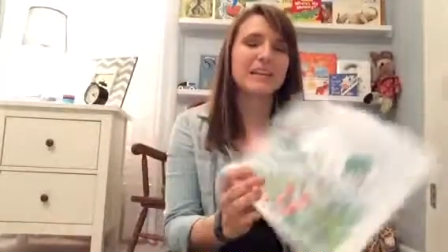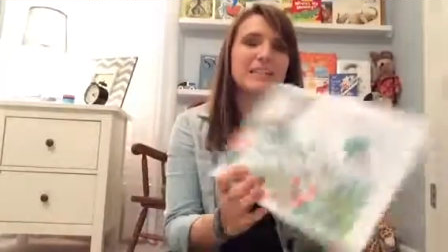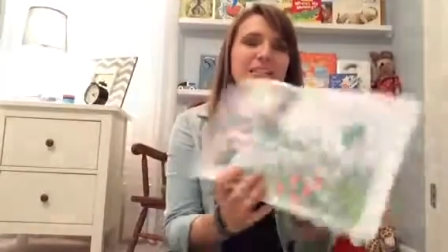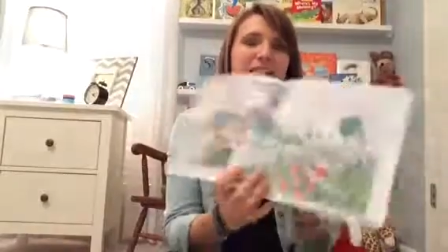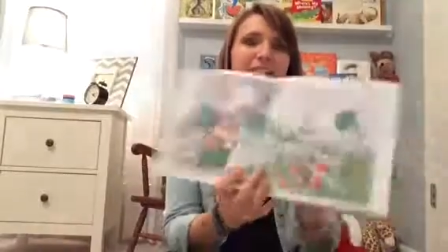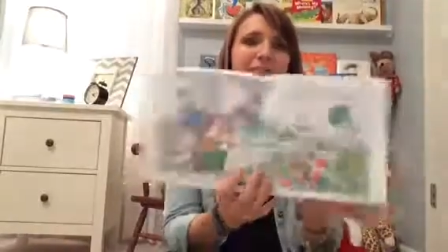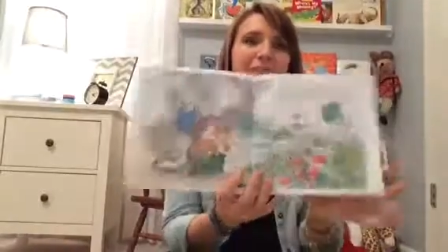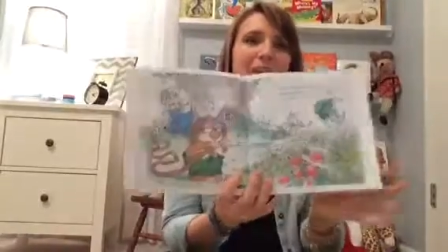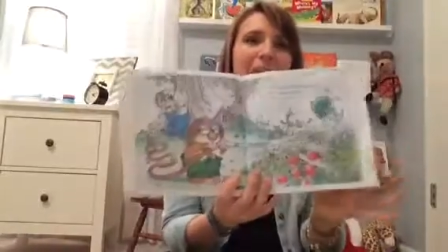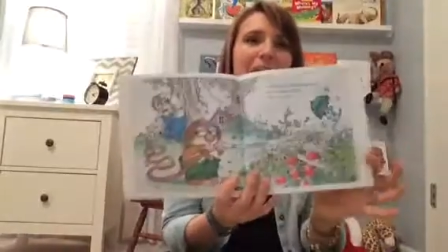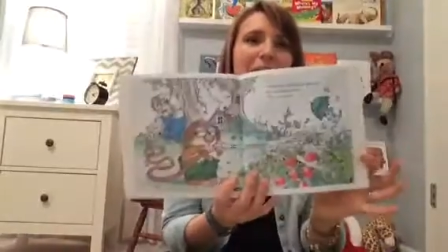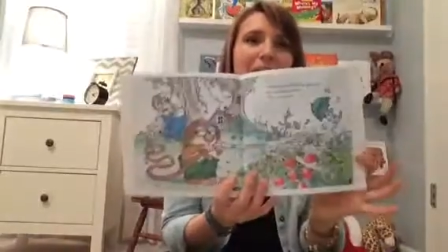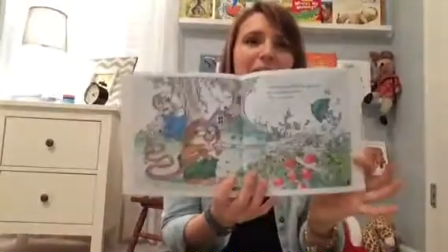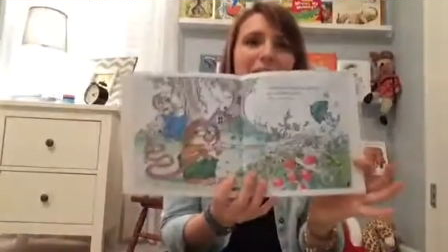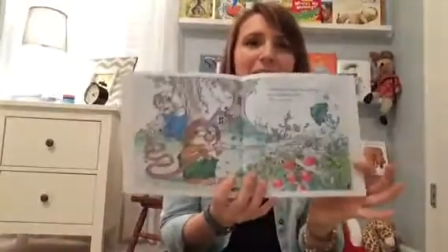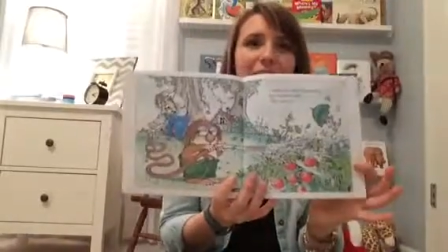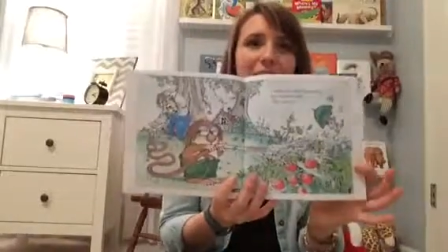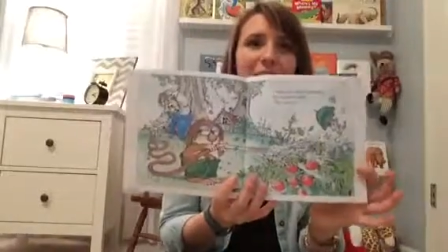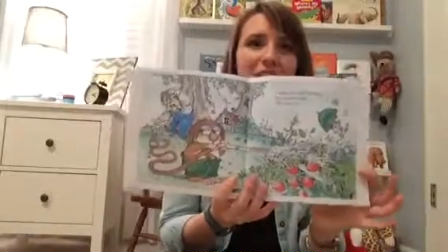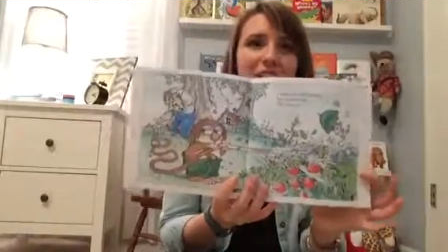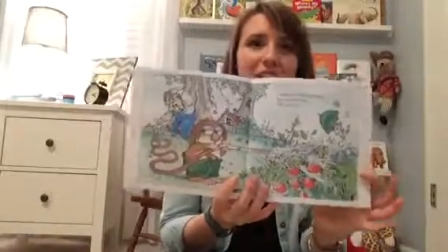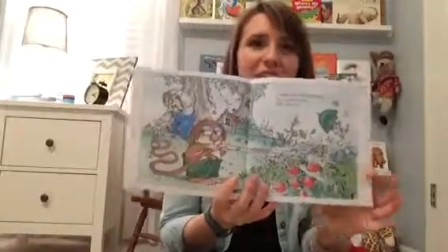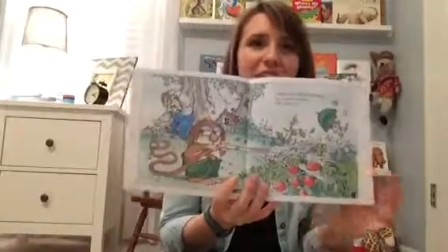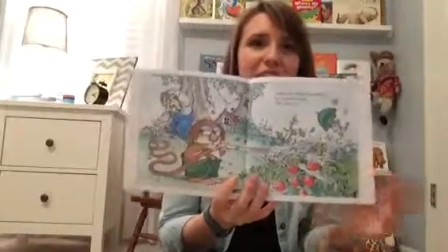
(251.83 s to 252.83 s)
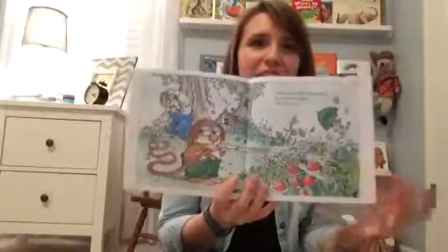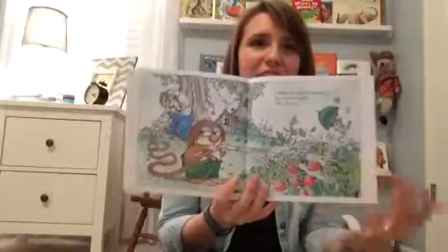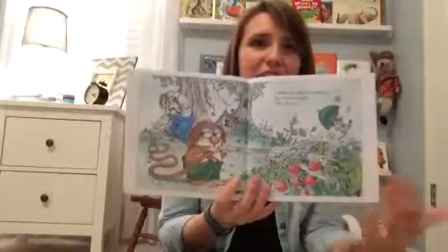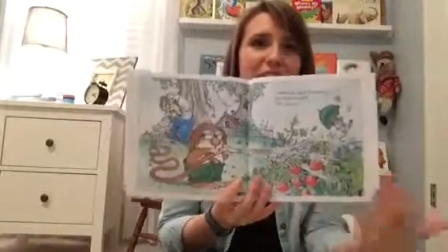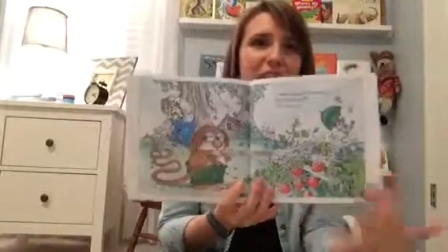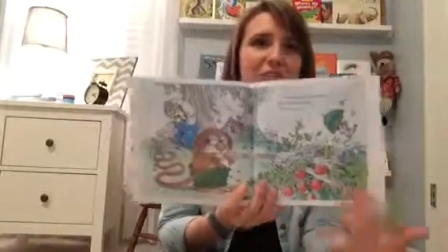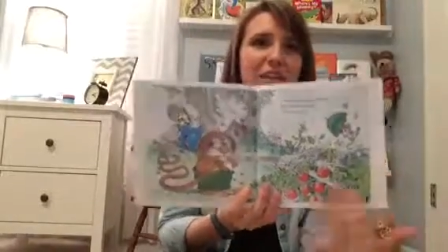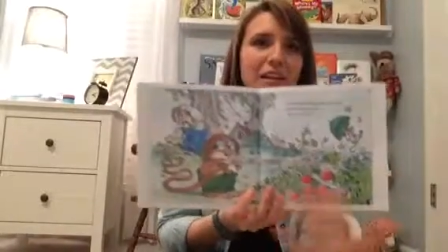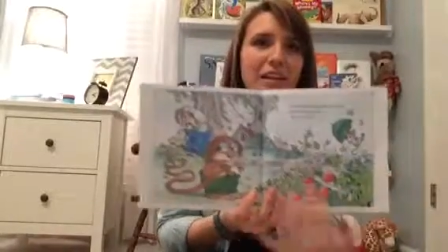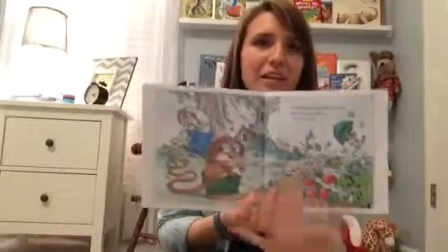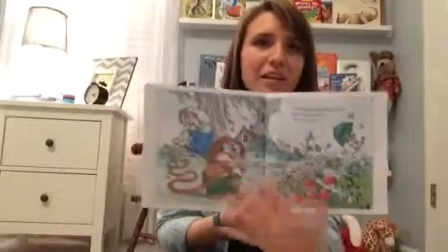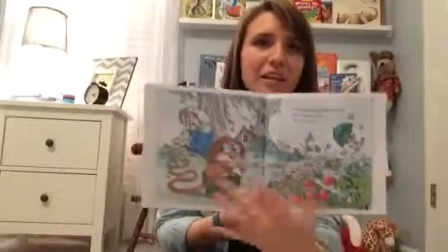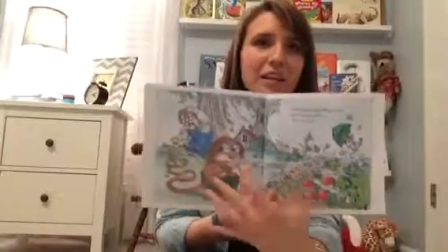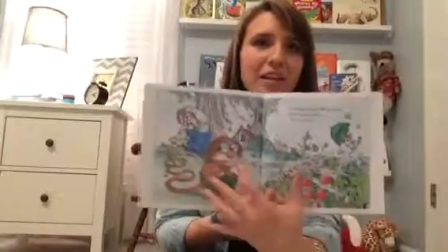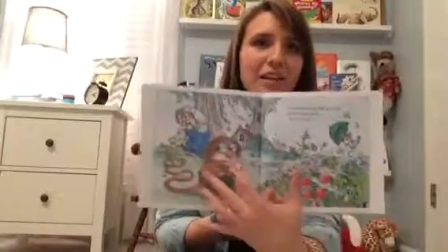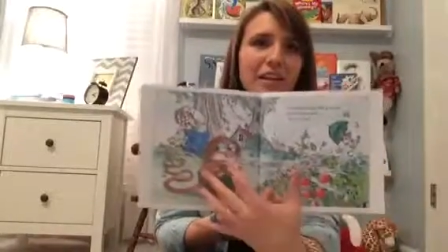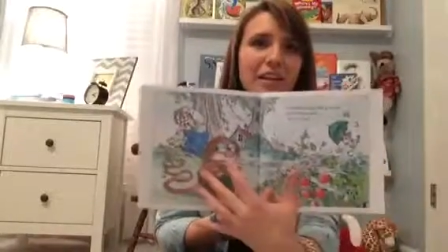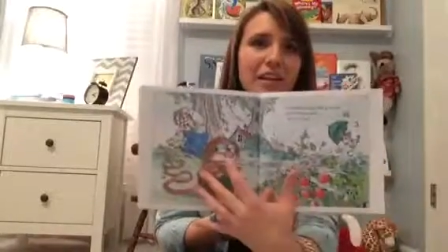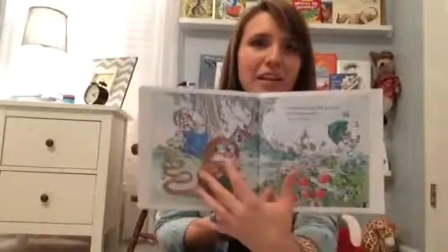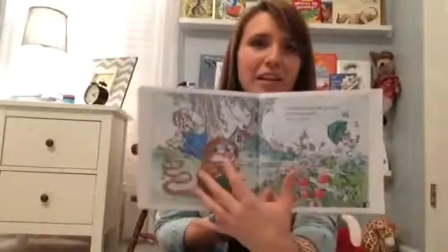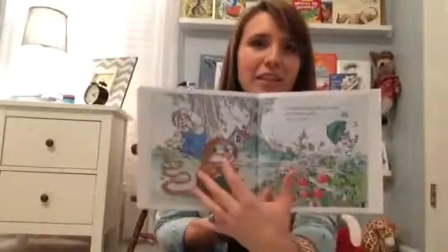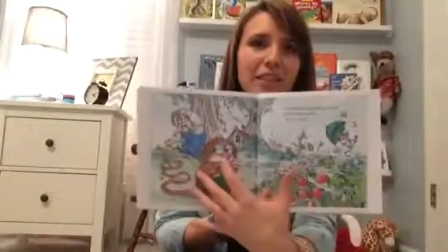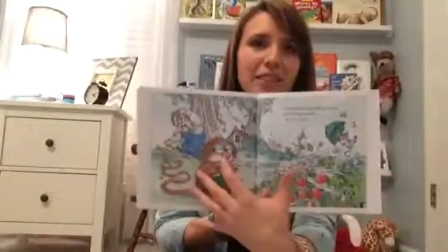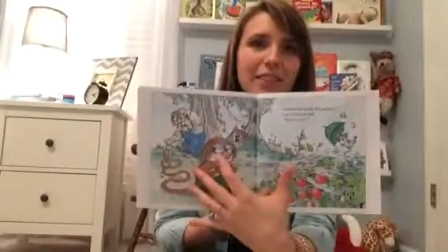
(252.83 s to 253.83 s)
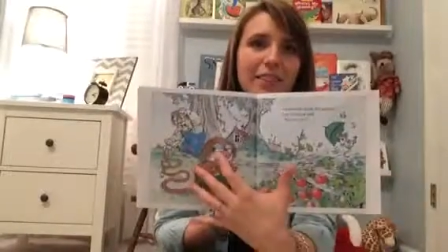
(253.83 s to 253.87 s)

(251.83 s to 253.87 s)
as if I lived in